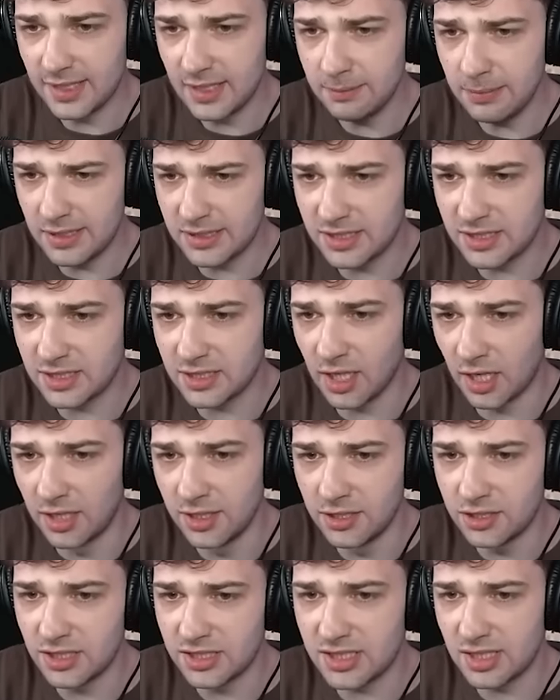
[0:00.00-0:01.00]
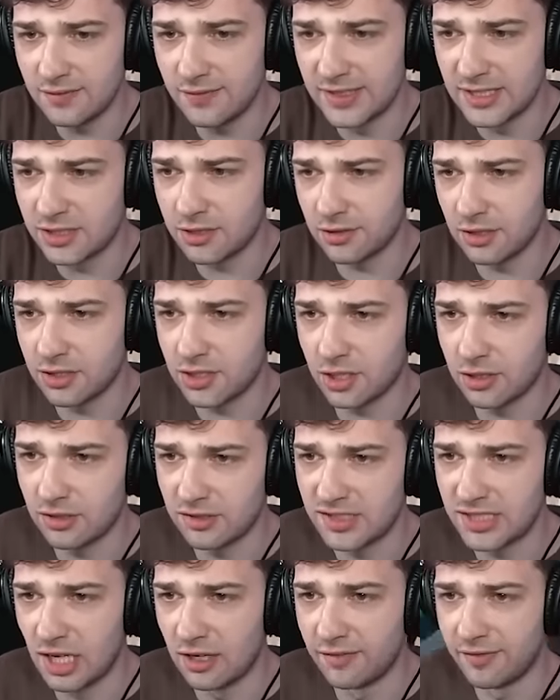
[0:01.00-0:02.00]
think my son just convinced her to turn
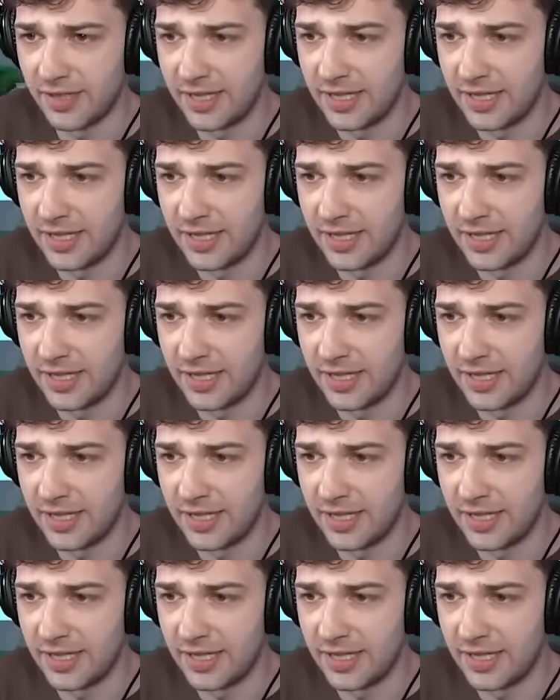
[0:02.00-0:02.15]
herself